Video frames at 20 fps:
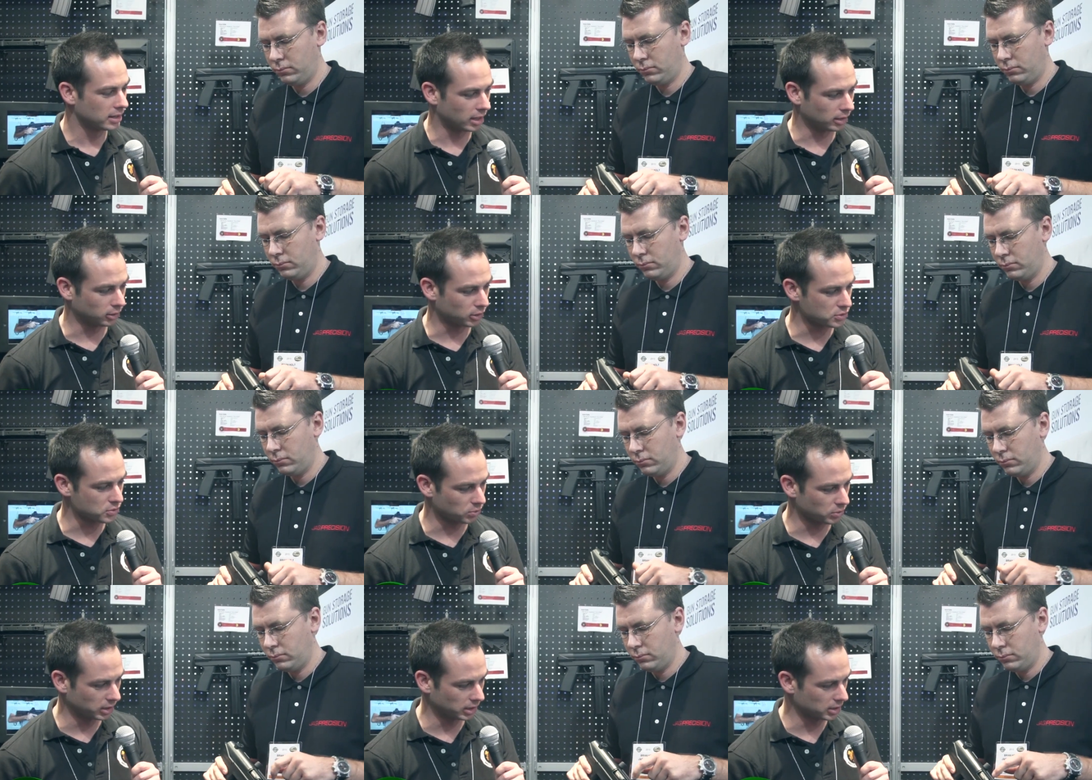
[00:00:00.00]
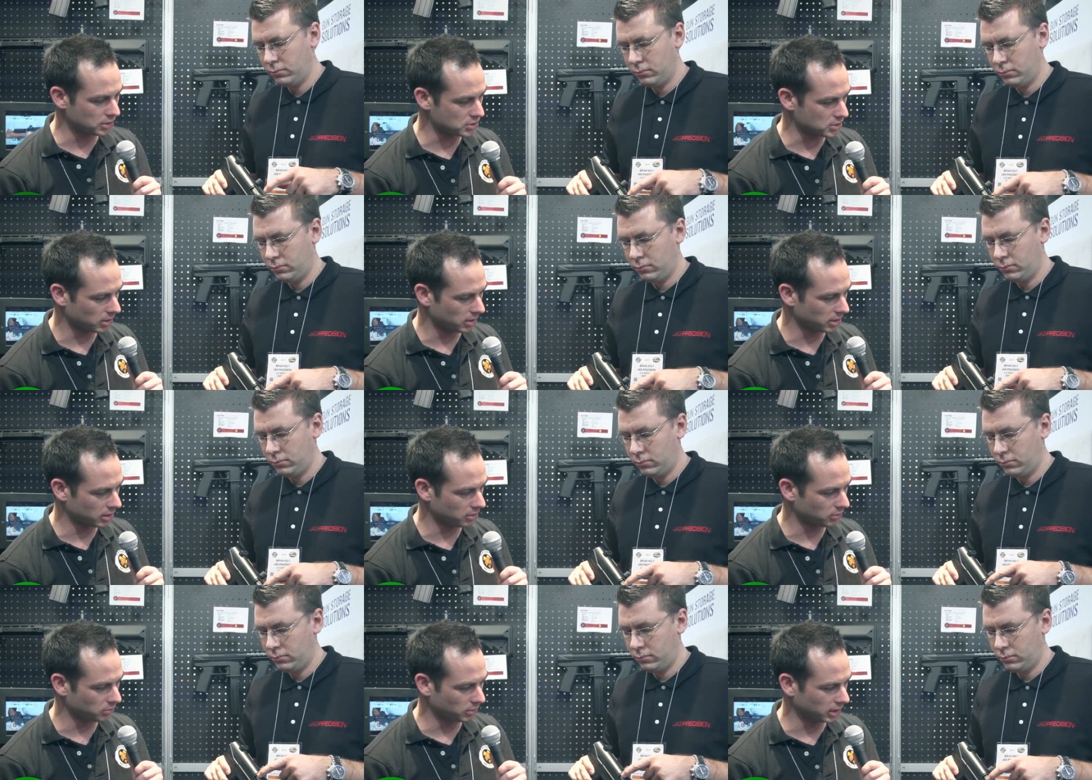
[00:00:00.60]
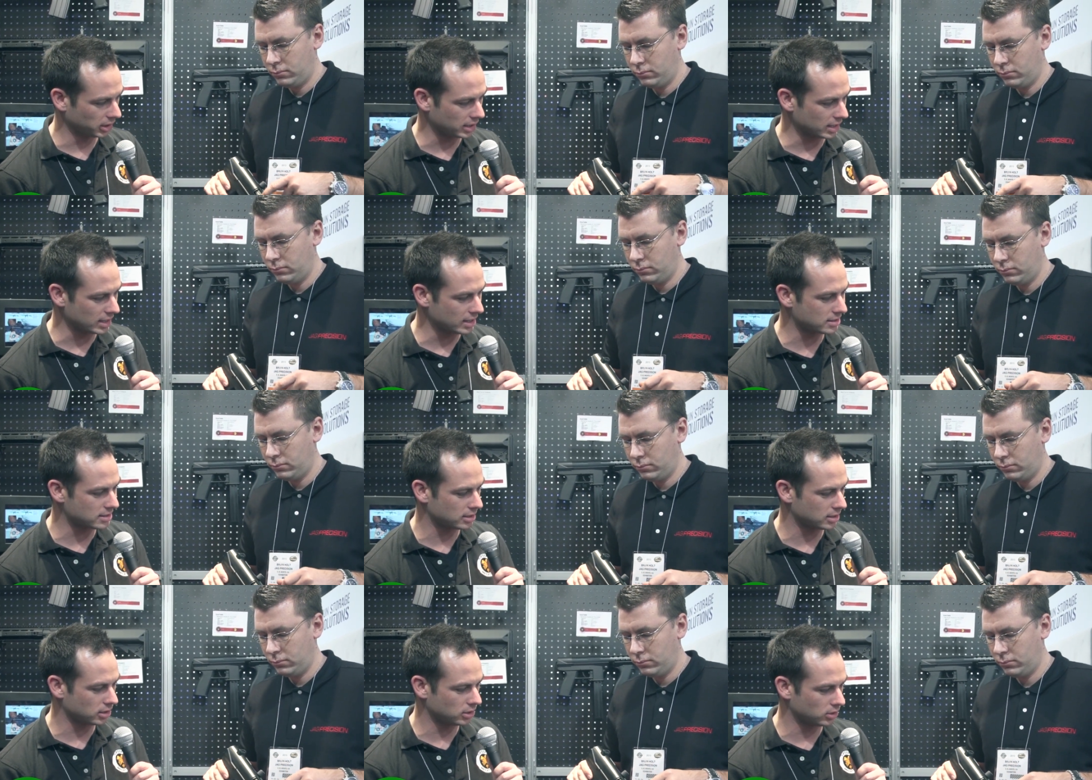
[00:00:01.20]
Speaker 1: That looks really sturdy, really
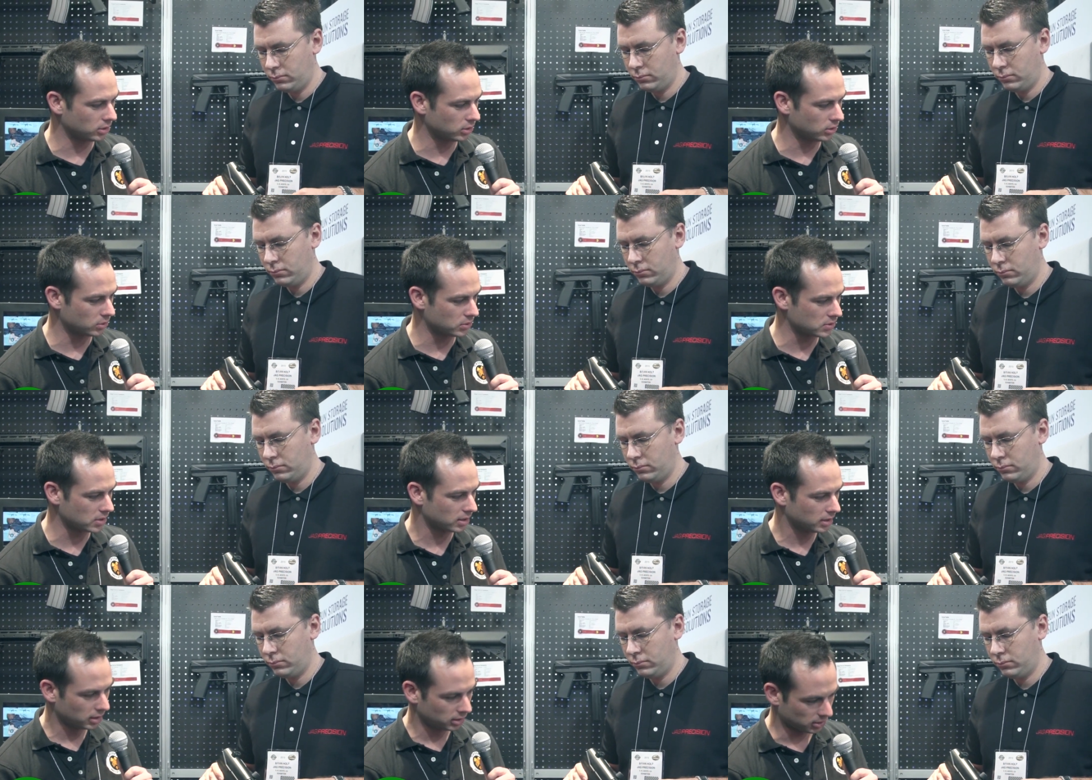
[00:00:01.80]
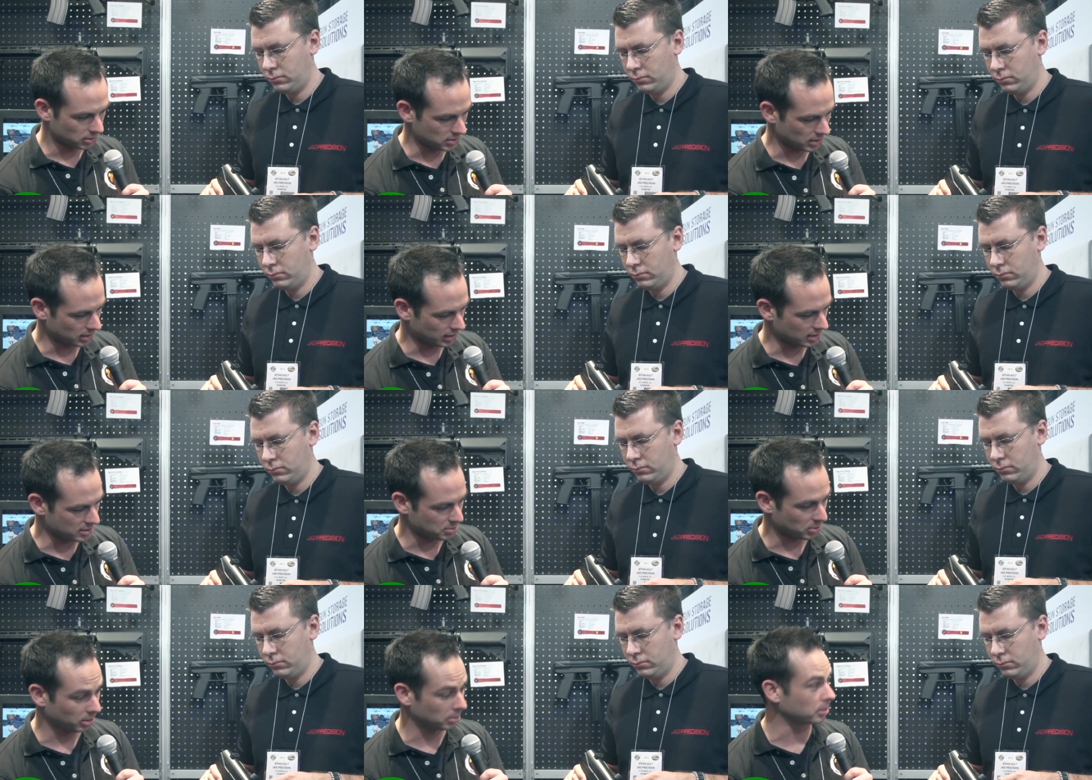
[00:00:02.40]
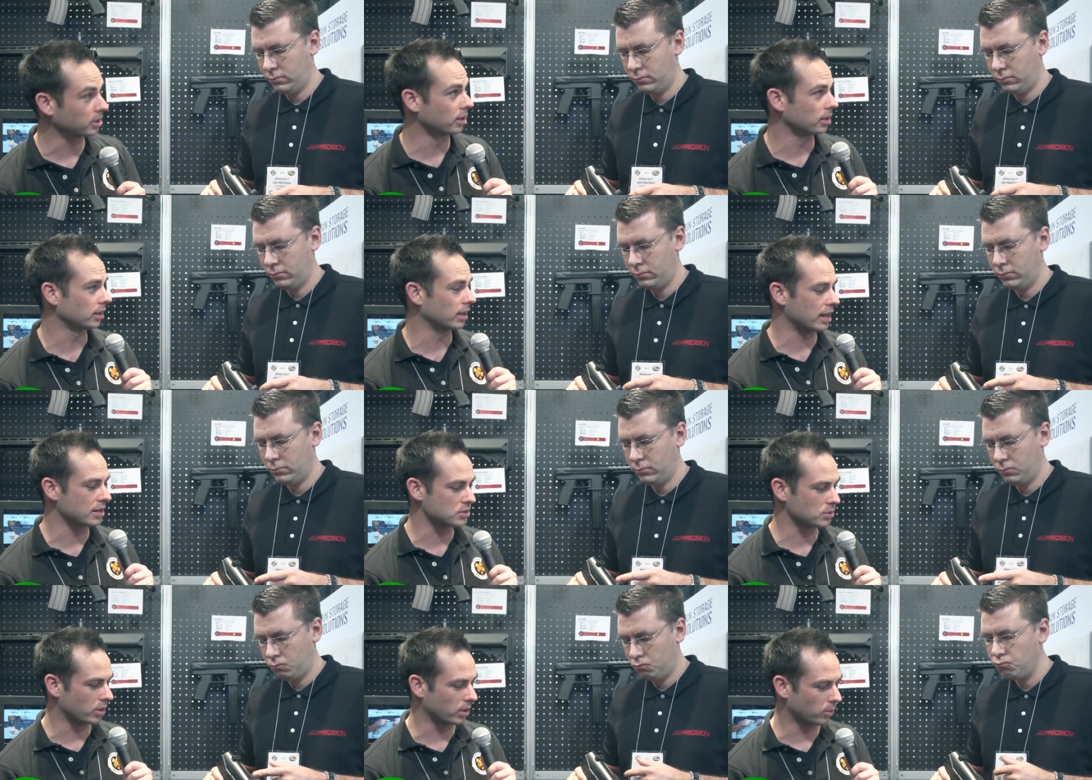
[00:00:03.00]
easy to use. Looks like that's probably going to
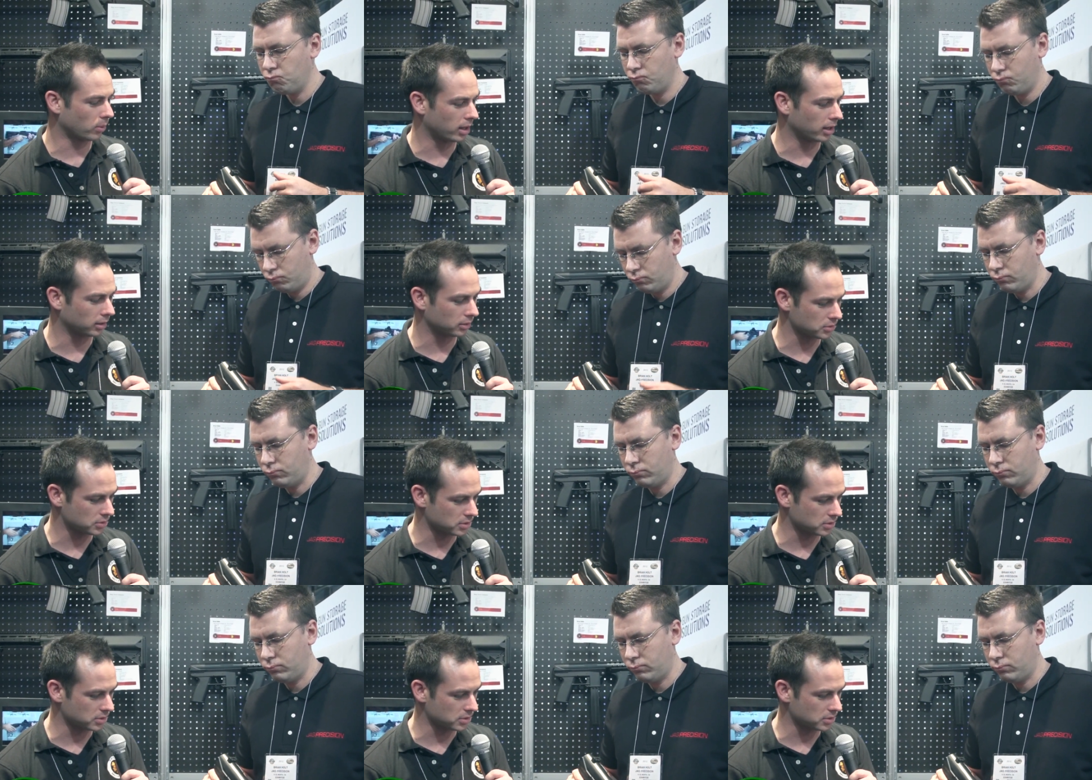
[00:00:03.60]
last quite a while.